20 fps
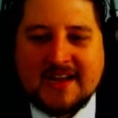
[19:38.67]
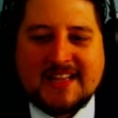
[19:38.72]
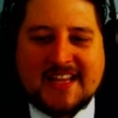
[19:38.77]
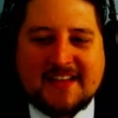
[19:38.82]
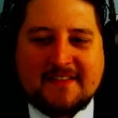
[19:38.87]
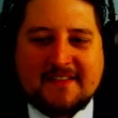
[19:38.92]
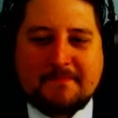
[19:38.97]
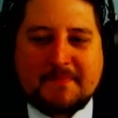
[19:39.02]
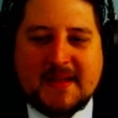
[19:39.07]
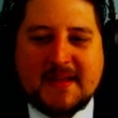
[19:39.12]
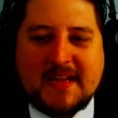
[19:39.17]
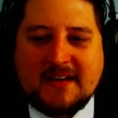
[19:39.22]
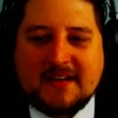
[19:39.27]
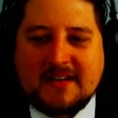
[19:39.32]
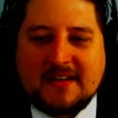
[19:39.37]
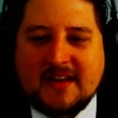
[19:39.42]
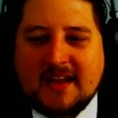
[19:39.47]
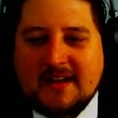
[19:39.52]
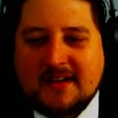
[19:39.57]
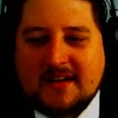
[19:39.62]
They've
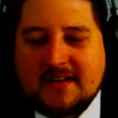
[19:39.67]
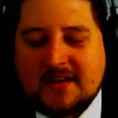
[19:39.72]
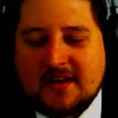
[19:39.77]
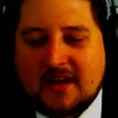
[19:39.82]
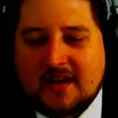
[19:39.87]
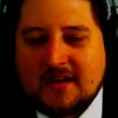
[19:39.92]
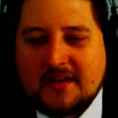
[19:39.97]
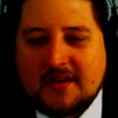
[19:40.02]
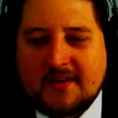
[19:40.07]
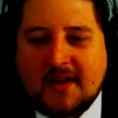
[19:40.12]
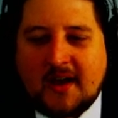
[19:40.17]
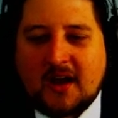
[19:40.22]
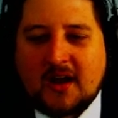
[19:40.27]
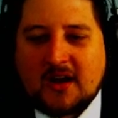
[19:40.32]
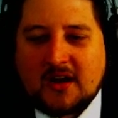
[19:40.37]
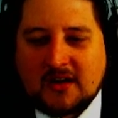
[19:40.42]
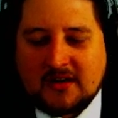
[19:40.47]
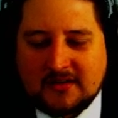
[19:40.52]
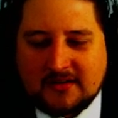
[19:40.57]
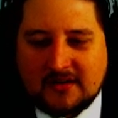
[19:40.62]
beaten
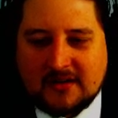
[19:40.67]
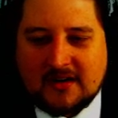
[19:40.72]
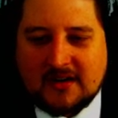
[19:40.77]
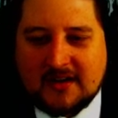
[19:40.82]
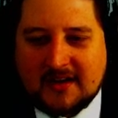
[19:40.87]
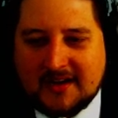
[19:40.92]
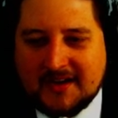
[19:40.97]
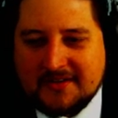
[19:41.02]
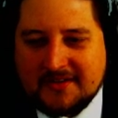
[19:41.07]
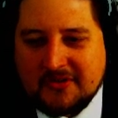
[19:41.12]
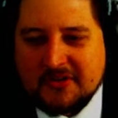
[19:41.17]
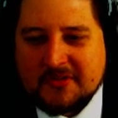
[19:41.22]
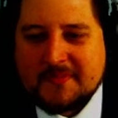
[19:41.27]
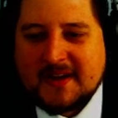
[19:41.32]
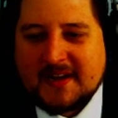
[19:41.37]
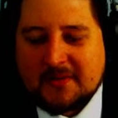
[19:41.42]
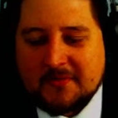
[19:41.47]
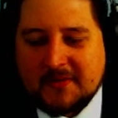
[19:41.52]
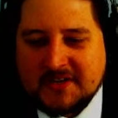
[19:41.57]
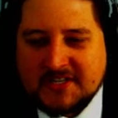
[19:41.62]
NAR or uh, North
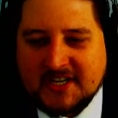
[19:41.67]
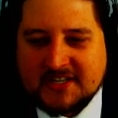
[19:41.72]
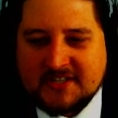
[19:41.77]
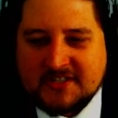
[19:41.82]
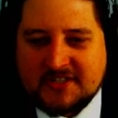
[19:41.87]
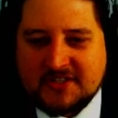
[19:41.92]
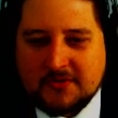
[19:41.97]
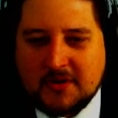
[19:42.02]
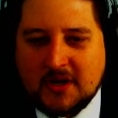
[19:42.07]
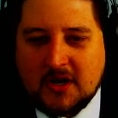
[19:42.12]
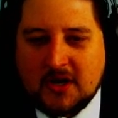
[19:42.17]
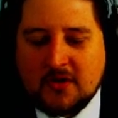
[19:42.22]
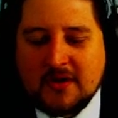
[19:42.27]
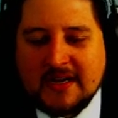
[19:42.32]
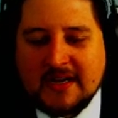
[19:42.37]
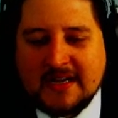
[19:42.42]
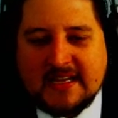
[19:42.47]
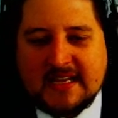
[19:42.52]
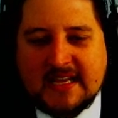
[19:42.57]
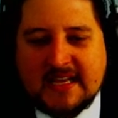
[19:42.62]
American Rejects 2-0,
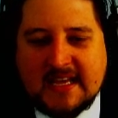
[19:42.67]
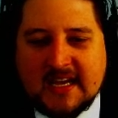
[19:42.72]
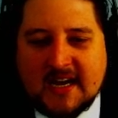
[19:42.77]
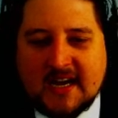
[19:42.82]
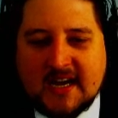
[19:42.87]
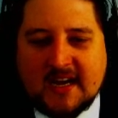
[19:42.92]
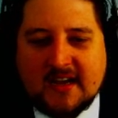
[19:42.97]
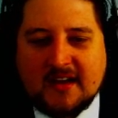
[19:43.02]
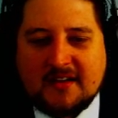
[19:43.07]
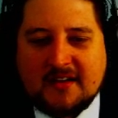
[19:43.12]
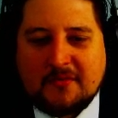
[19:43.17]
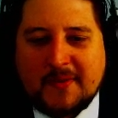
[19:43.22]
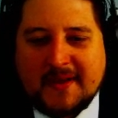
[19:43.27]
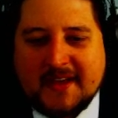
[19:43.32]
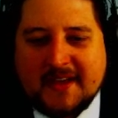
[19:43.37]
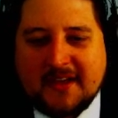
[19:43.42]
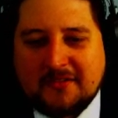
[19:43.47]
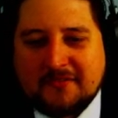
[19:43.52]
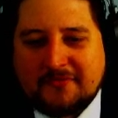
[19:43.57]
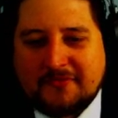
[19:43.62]
EOG,
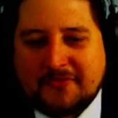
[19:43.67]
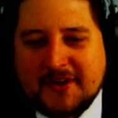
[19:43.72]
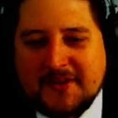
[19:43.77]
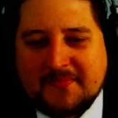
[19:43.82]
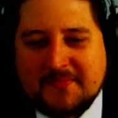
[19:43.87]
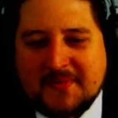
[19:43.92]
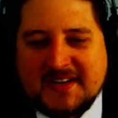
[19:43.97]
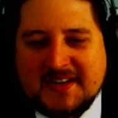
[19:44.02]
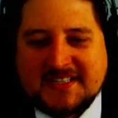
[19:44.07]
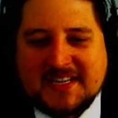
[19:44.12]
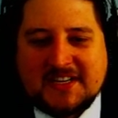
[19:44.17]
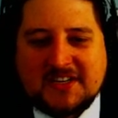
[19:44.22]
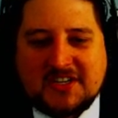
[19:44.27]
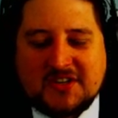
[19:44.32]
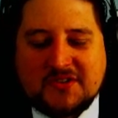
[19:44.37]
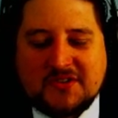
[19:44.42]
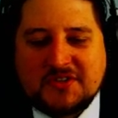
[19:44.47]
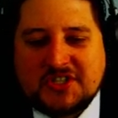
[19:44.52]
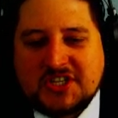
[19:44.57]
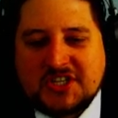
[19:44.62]
Wheel, Void Boys, and
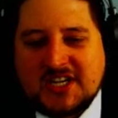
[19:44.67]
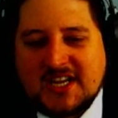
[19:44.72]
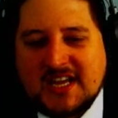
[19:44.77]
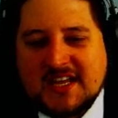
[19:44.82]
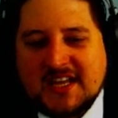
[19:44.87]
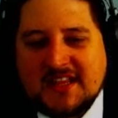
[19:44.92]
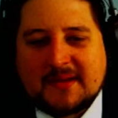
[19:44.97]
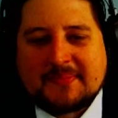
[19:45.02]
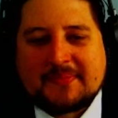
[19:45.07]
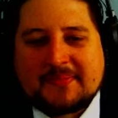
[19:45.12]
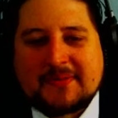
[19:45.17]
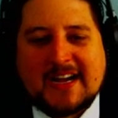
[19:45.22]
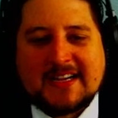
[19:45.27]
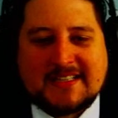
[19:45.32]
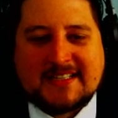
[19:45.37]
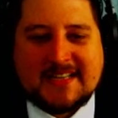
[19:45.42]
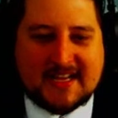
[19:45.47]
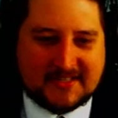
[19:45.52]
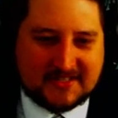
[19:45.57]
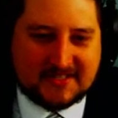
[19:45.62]
UG in the
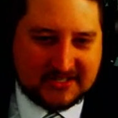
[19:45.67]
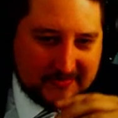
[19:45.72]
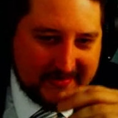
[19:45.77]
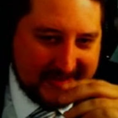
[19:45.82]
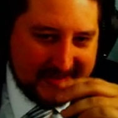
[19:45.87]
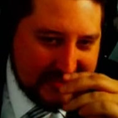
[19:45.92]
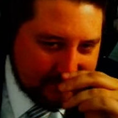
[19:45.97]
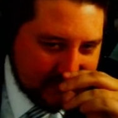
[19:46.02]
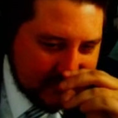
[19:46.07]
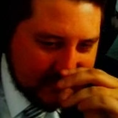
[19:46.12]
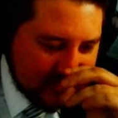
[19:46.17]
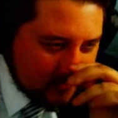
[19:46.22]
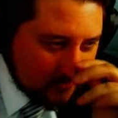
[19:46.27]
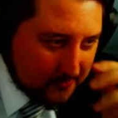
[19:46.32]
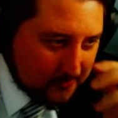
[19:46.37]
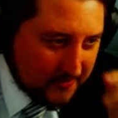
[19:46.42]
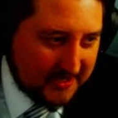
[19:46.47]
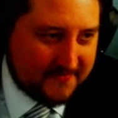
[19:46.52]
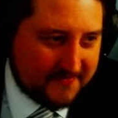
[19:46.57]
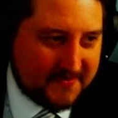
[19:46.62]
process. So we haven't had
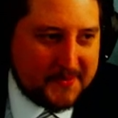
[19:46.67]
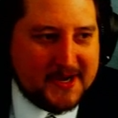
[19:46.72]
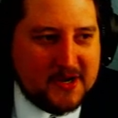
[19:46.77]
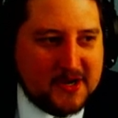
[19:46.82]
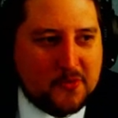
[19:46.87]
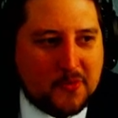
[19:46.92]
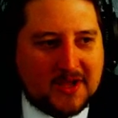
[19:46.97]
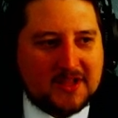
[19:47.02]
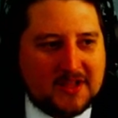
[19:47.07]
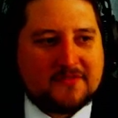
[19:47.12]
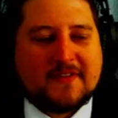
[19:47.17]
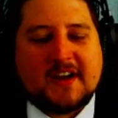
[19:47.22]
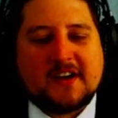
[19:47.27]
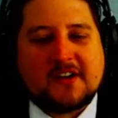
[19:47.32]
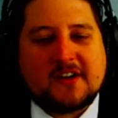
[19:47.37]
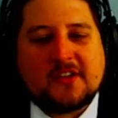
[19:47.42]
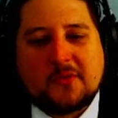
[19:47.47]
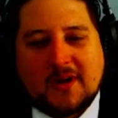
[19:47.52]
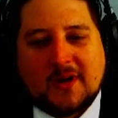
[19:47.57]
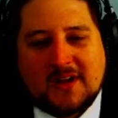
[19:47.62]
the qualifier; we had a qualifier
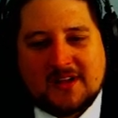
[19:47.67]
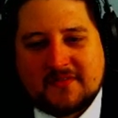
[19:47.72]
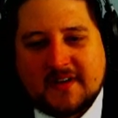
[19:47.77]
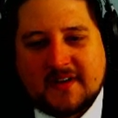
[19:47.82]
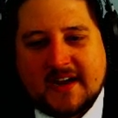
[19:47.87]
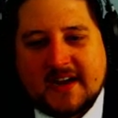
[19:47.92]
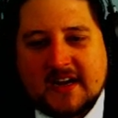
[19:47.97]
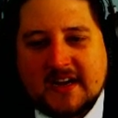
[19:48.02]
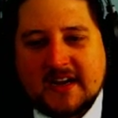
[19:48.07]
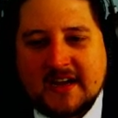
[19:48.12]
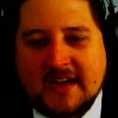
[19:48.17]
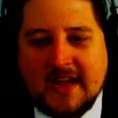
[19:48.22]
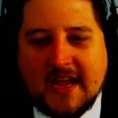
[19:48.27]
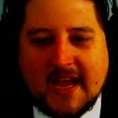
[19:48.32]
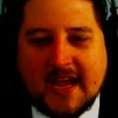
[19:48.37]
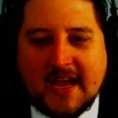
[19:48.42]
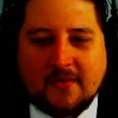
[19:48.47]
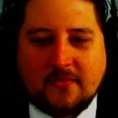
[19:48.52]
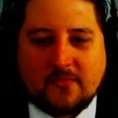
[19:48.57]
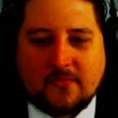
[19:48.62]
to the qualifier,
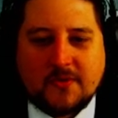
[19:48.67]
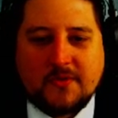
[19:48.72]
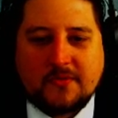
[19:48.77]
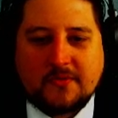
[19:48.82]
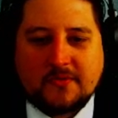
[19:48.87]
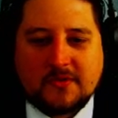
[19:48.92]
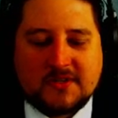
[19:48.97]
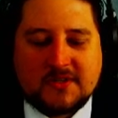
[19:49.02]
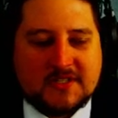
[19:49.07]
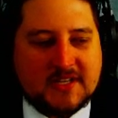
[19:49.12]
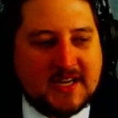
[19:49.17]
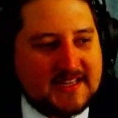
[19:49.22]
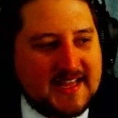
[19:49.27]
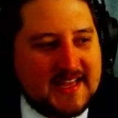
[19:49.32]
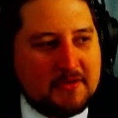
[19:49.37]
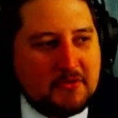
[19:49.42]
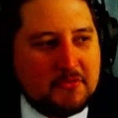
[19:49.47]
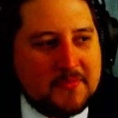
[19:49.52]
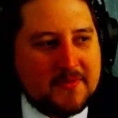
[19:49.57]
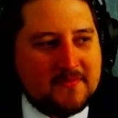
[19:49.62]
and Root looks like
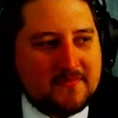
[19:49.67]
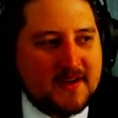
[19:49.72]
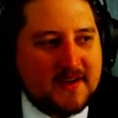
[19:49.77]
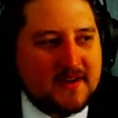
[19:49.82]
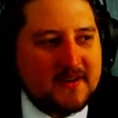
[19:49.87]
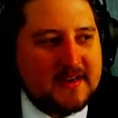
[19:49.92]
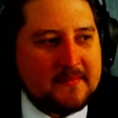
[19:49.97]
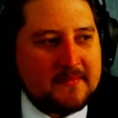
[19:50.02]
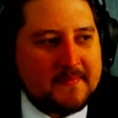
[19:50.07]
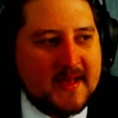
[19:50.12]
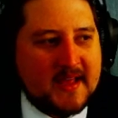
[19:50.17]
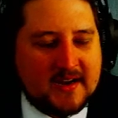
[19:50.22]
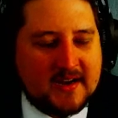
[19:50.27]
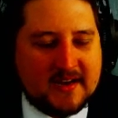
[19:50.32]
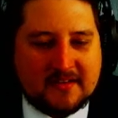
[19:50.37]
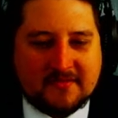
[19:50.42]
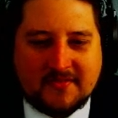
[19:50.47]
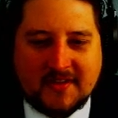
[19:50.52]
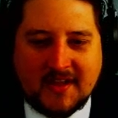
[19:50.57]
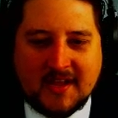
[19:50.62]
they will be very
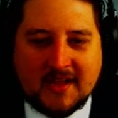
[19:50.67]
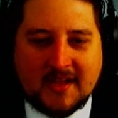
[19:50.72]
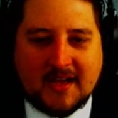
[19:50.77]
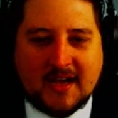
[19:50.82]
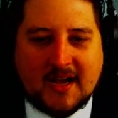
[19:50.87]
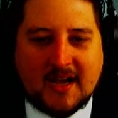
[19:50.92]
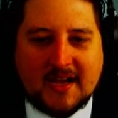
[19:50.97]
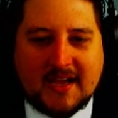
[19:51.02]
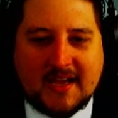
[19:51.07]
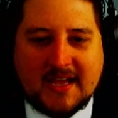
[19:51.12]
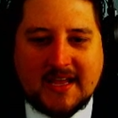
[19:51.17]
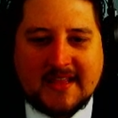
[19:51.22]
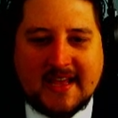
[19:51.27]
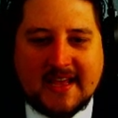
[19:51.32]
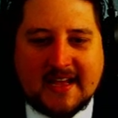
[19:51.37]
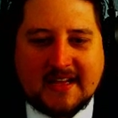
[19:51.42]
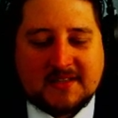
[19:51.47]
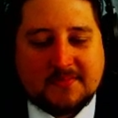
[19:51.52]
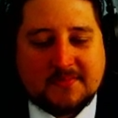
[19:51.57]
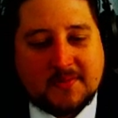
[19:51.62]
competitive uh, in
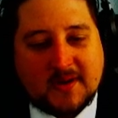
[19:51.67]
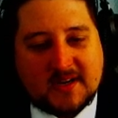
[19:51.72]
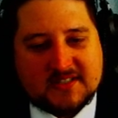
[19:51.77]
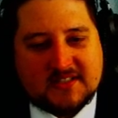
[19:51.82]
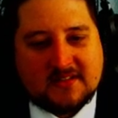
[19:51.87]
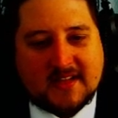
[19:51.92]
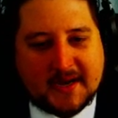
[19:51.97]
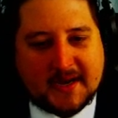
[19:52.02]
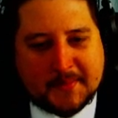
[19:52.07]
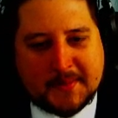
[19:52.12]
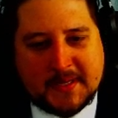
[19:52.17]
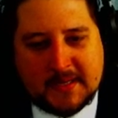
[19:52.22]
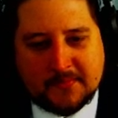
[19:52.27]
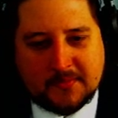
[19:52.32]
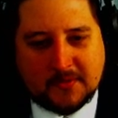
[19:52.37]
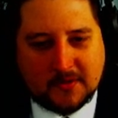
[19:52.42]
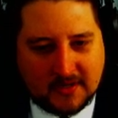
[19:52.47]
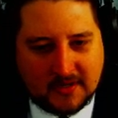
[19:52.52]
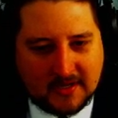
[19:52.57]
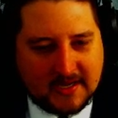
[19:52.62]
that. surprised a lot of
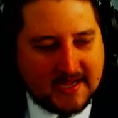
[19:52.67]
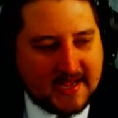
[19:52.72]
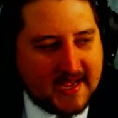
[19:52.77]
people.